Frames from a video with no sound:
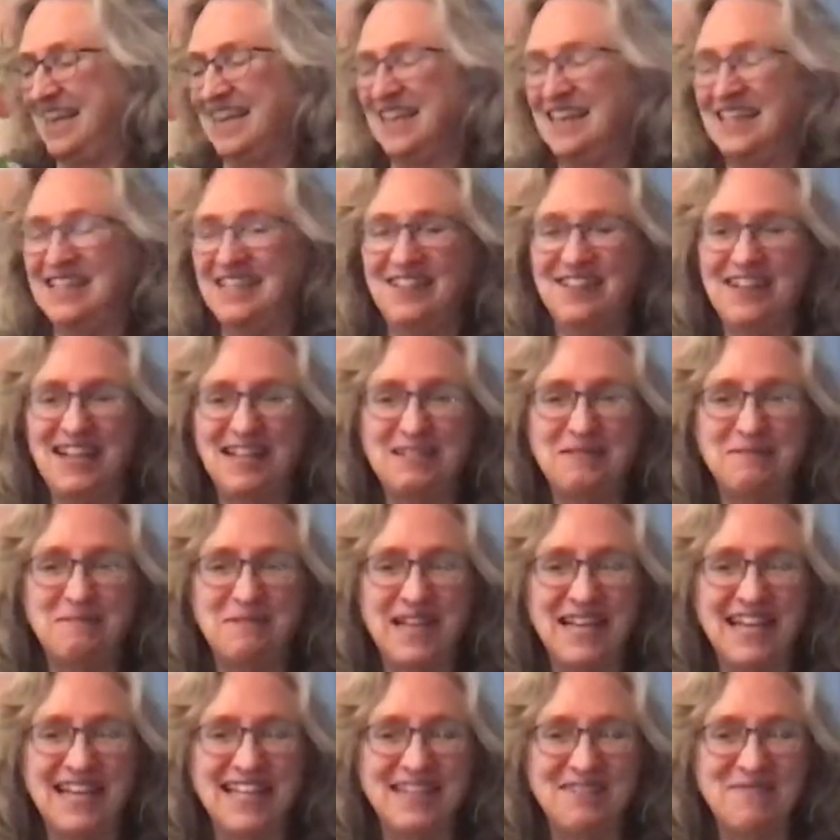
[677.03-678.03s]
Do you like to
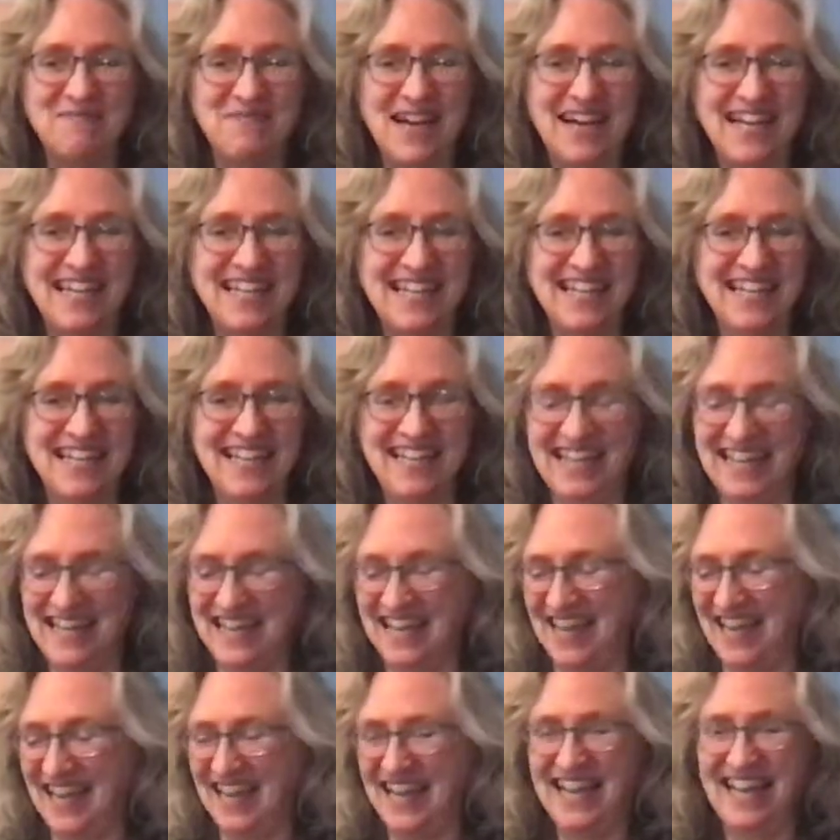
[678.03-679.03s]
play in the mud?
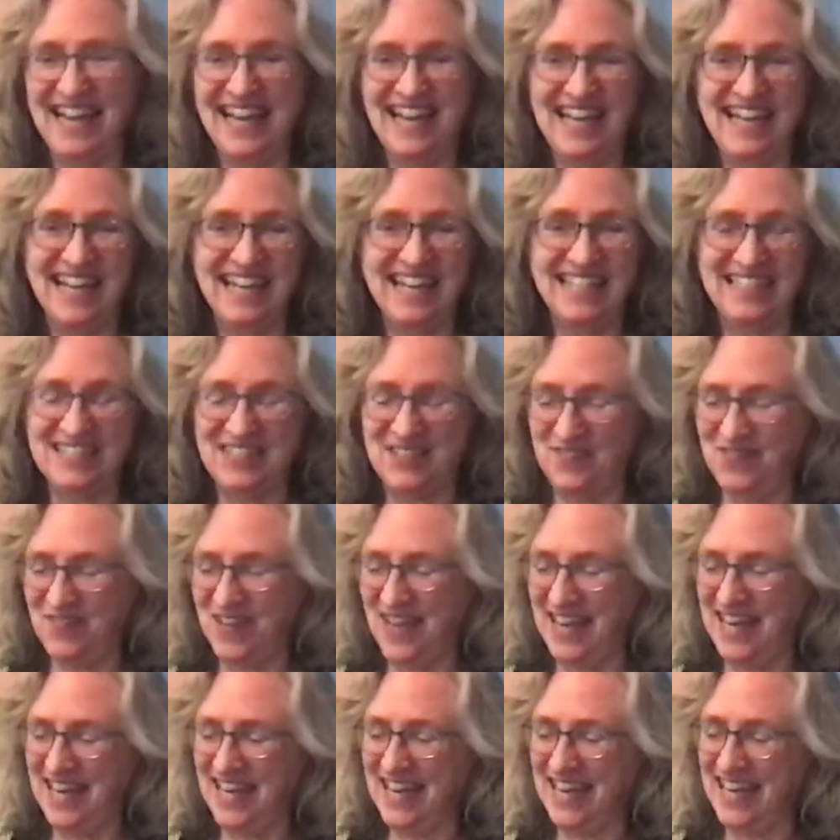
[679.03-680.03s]
It's
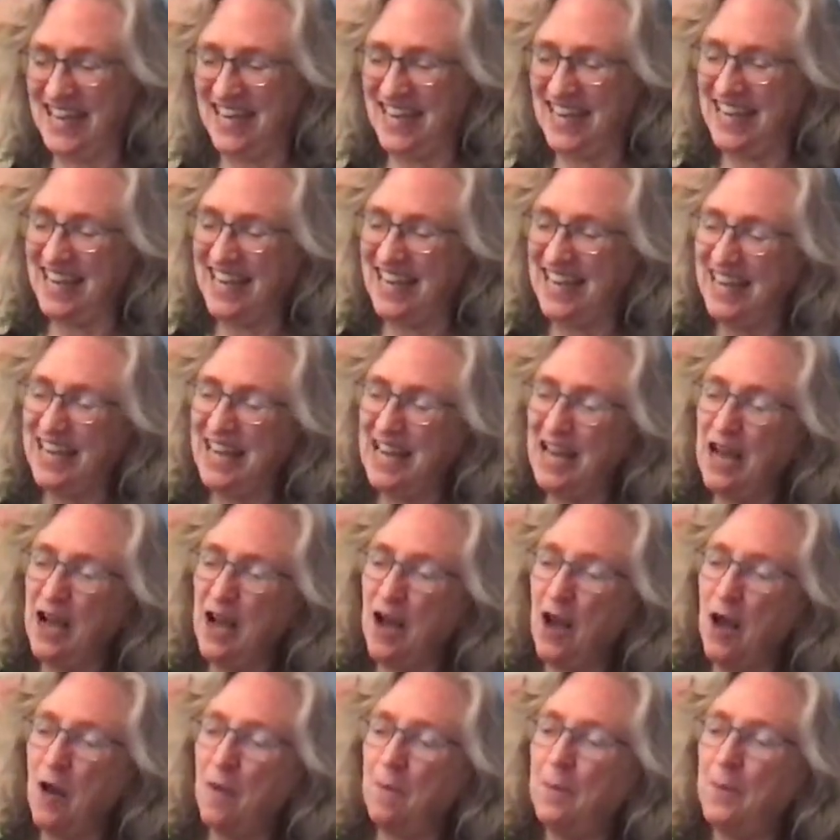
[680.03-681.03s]
fun.
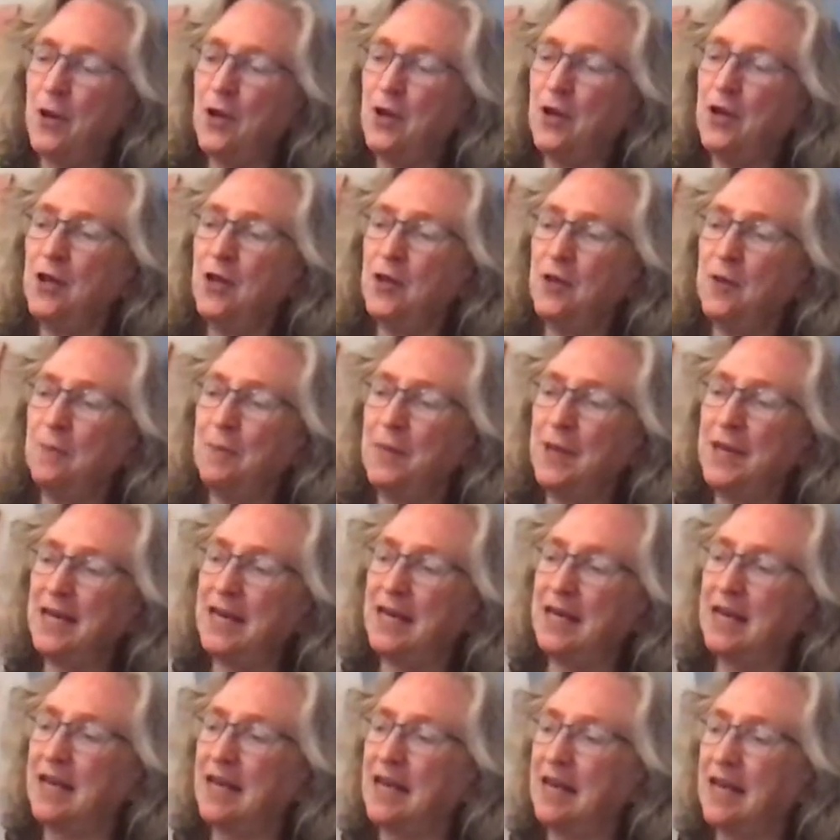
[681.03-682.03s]
Pull,
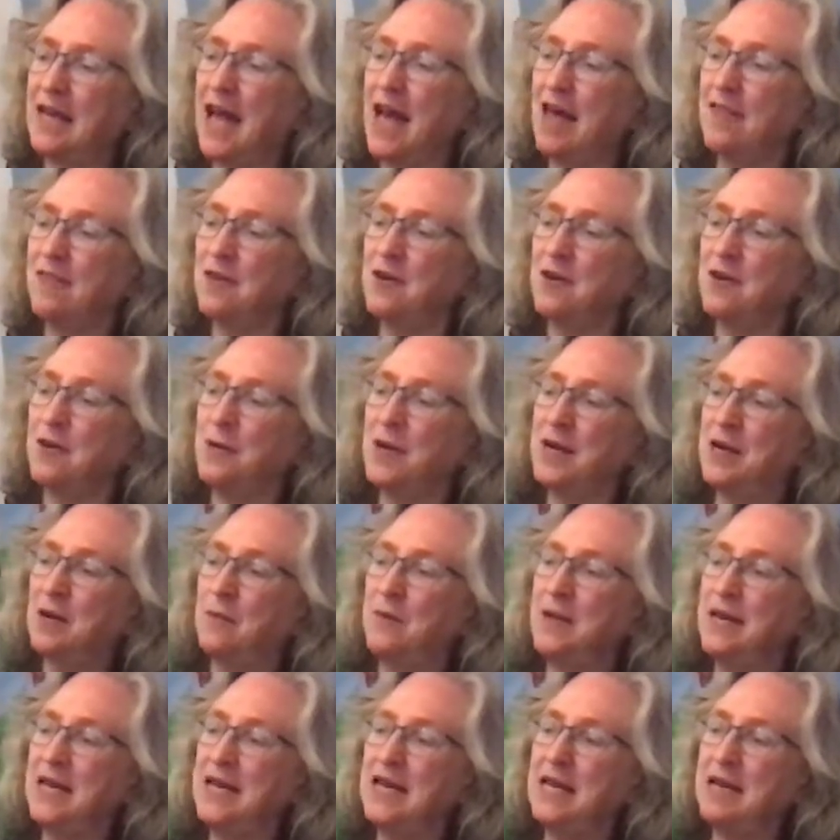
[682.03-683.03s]
pick, gather quick.
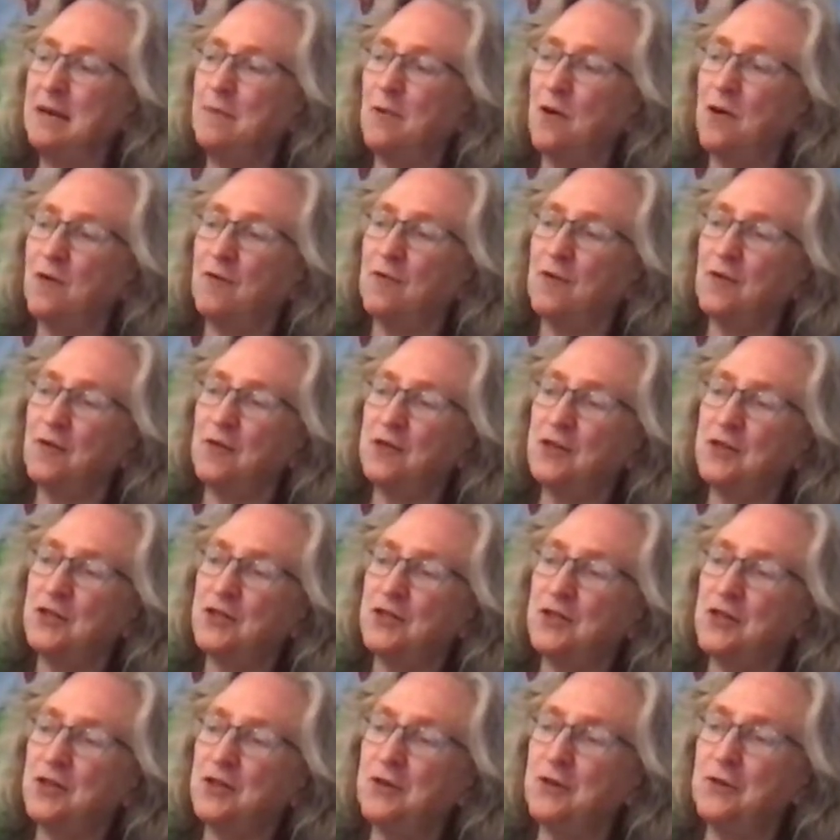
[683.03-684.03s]
We need more for the
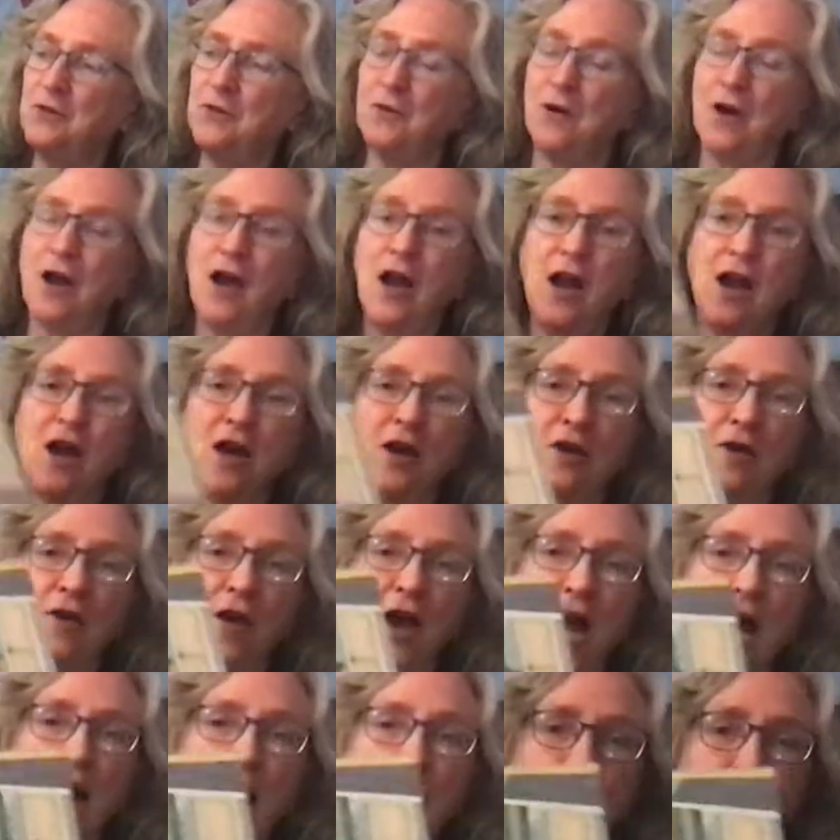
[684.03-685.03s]
stew.
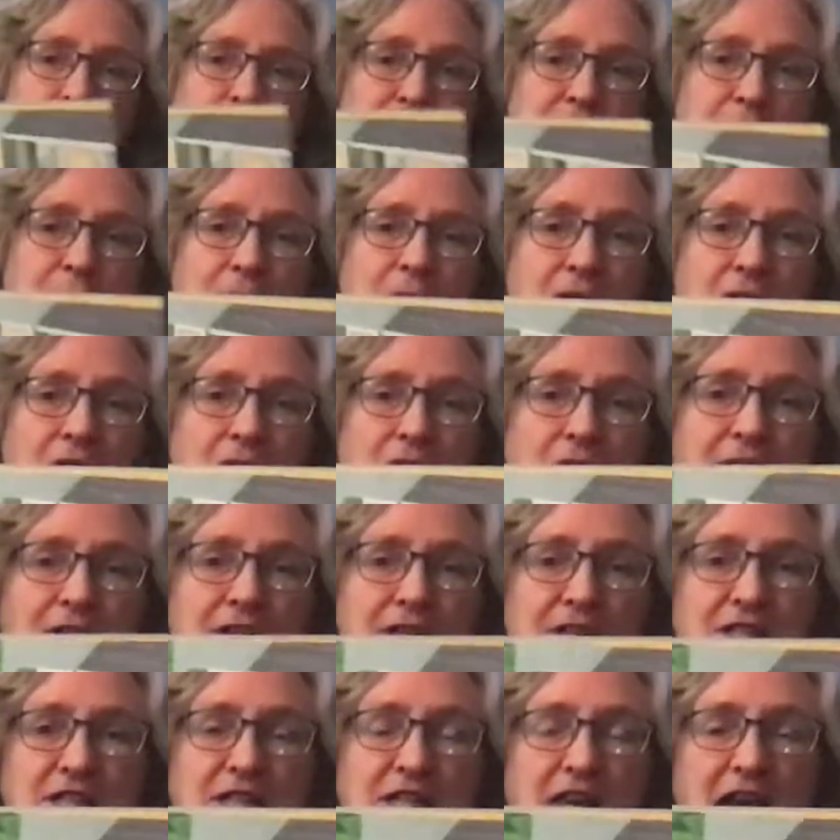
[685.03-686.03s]
Grab some
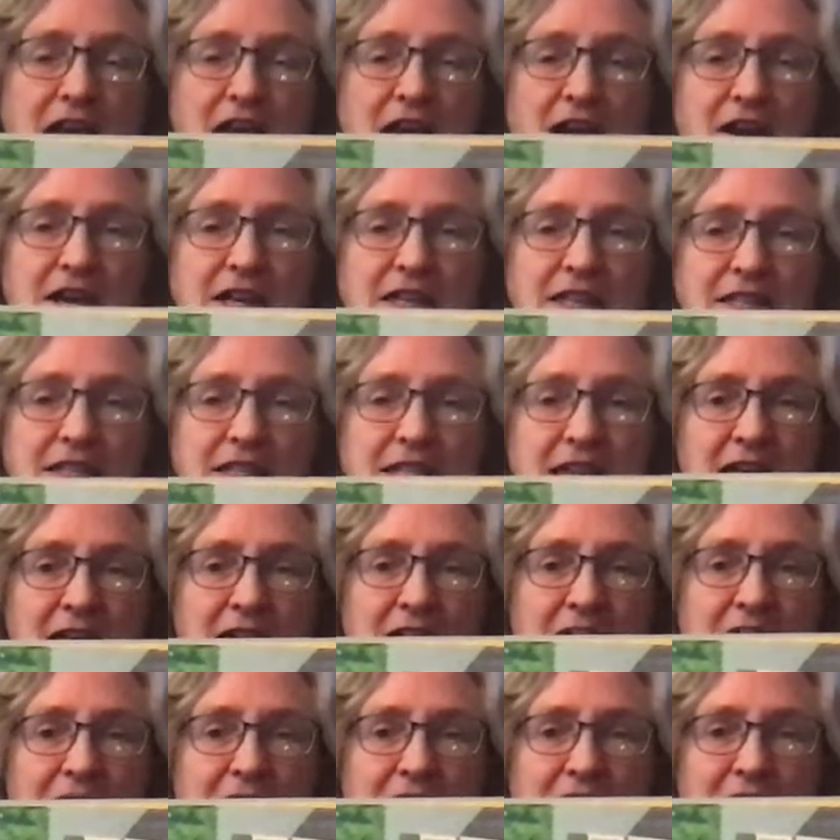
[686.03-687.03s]
orange carrots
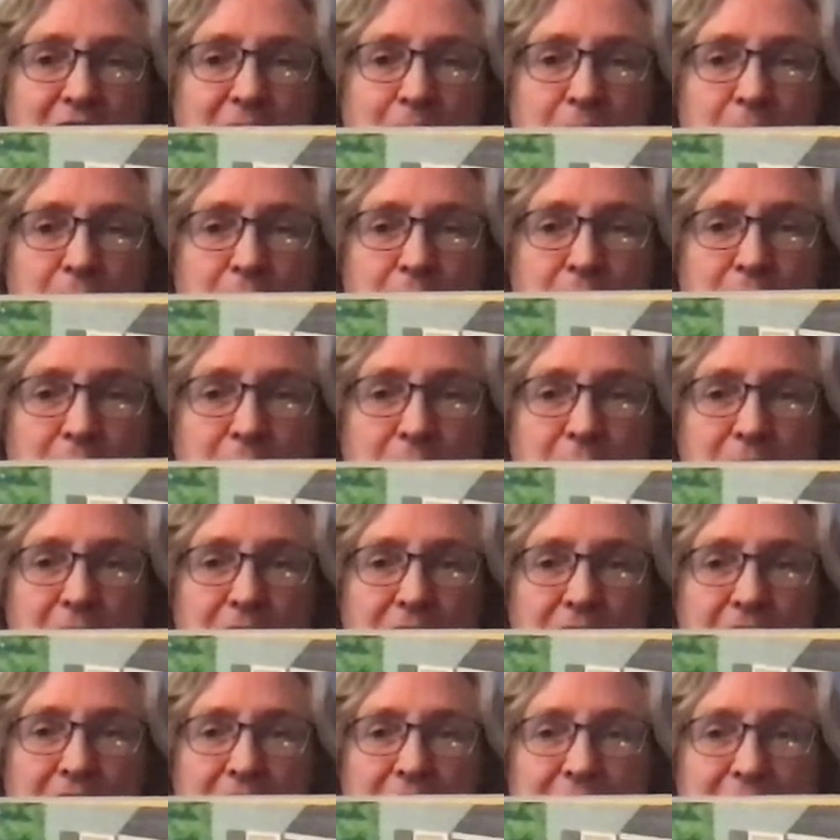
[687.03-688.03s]
and a purple
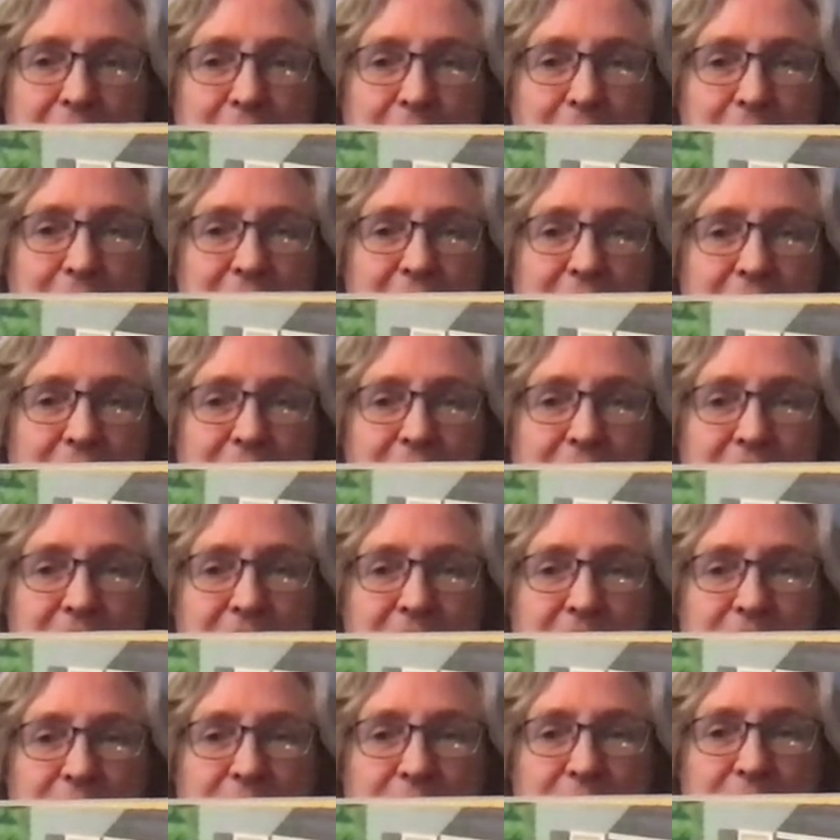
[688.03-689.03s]
eggplant
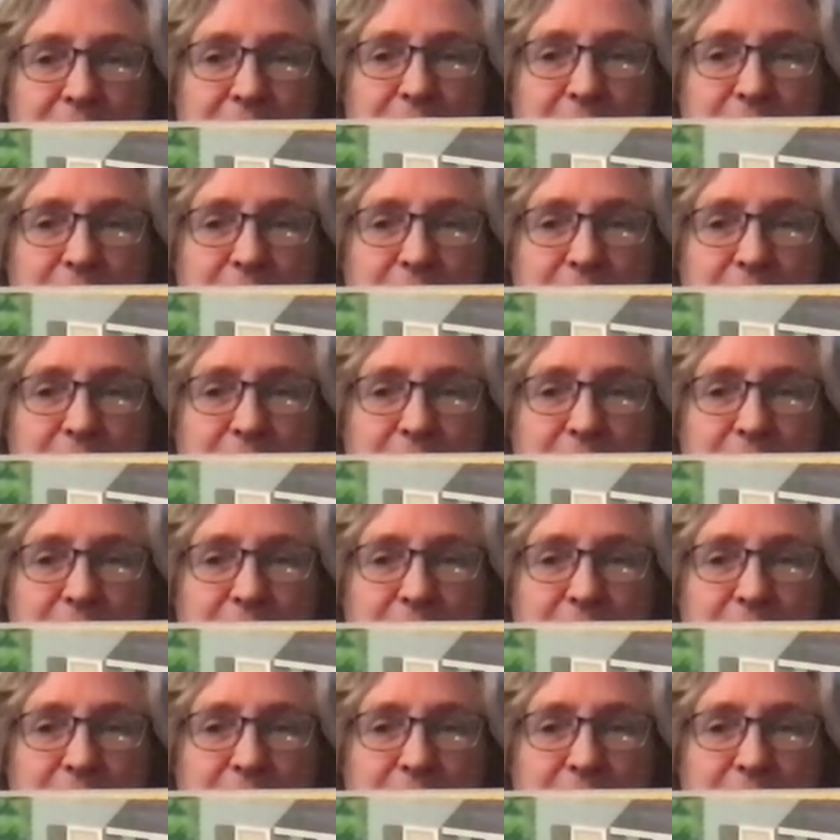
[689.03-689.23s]
too.